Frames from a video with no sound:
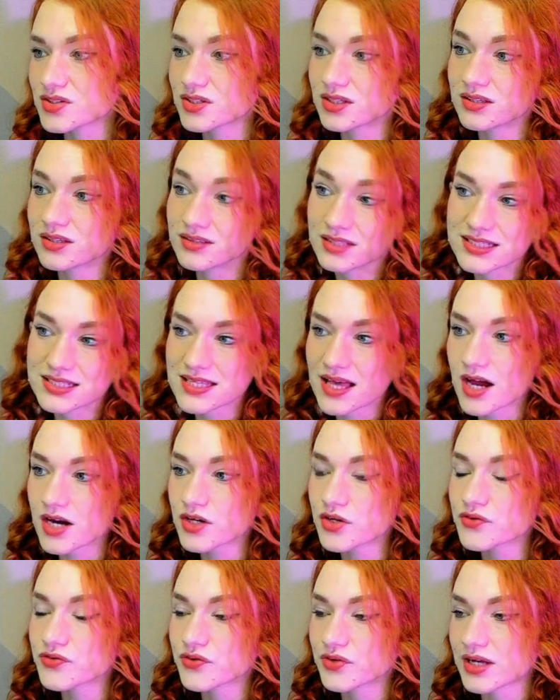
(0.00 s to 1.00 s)
So it's
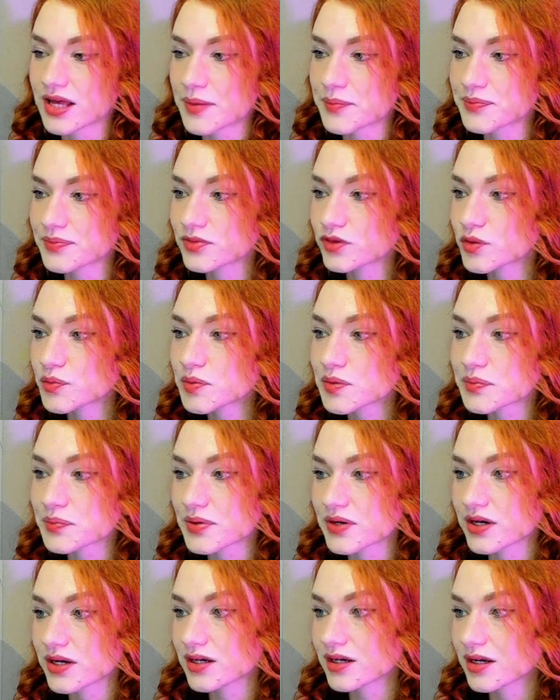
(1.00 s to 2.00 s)
harder for them to
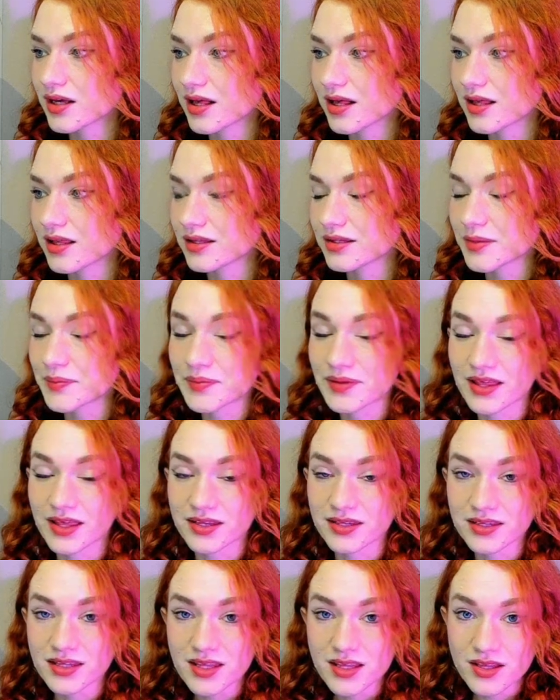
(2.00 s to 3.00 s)
prepare the
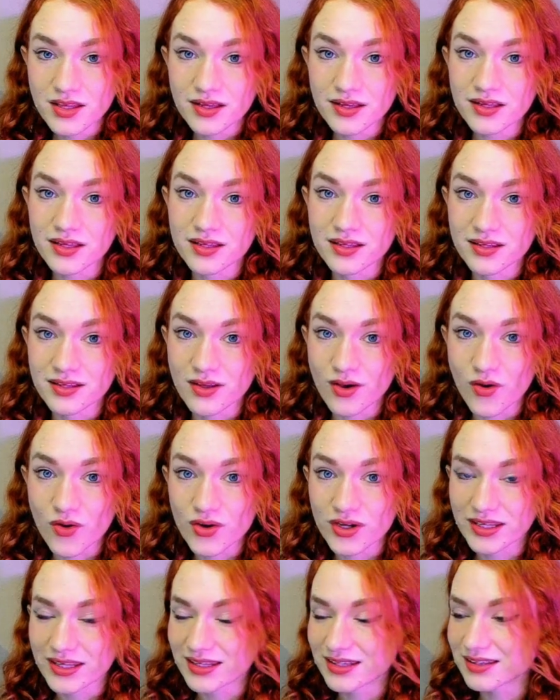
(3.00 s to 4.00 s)
plan
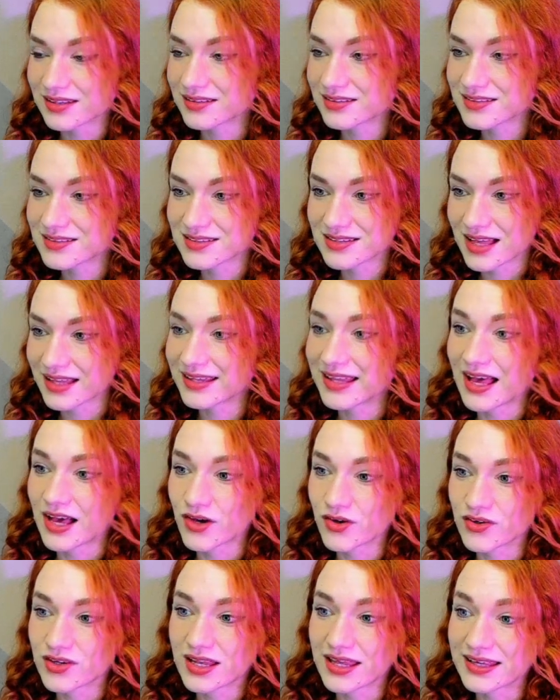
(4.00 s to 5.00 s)
or the
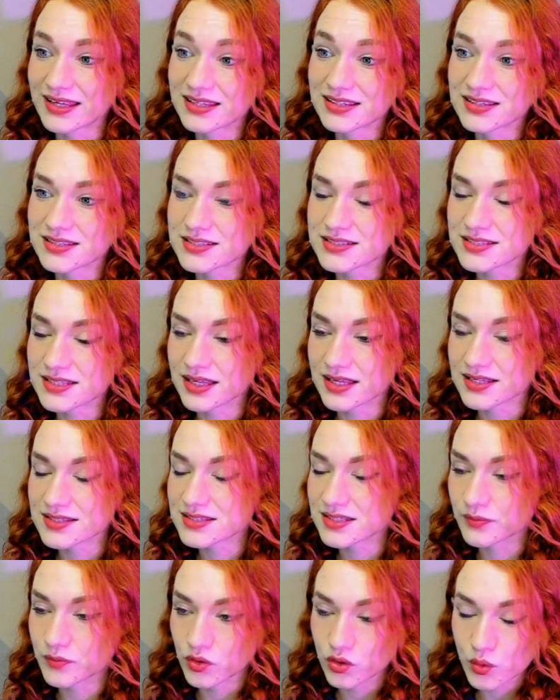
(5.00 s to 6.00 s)
attack, or like in this
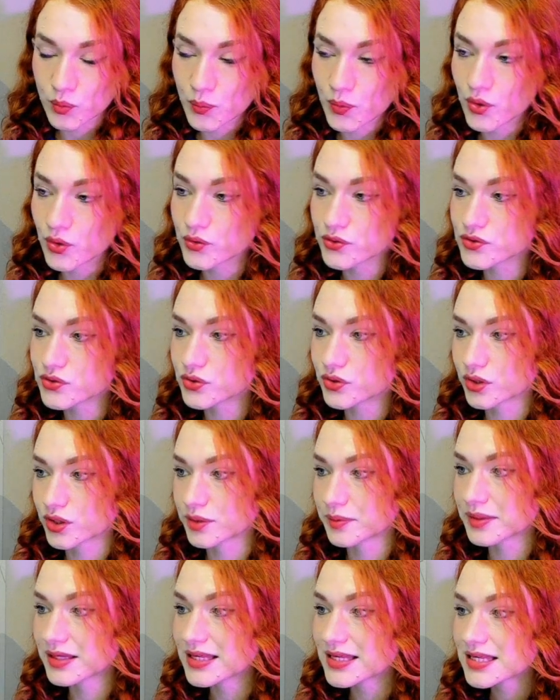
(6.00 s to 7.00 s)
case, I mean, a pawn
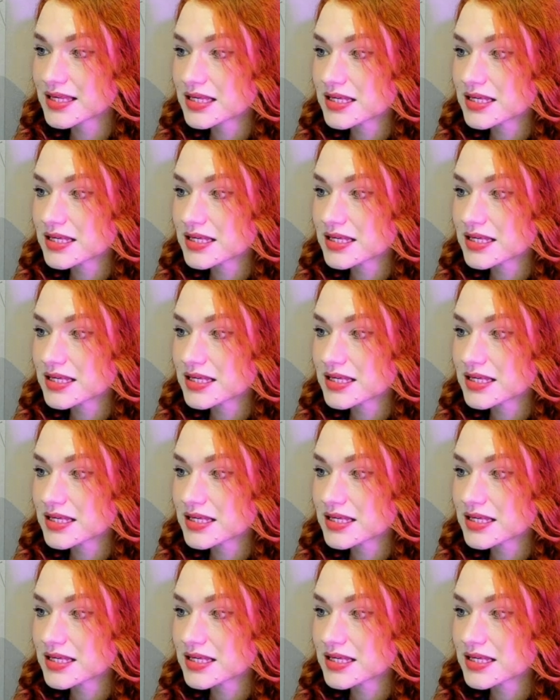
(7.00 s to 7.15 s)
storm.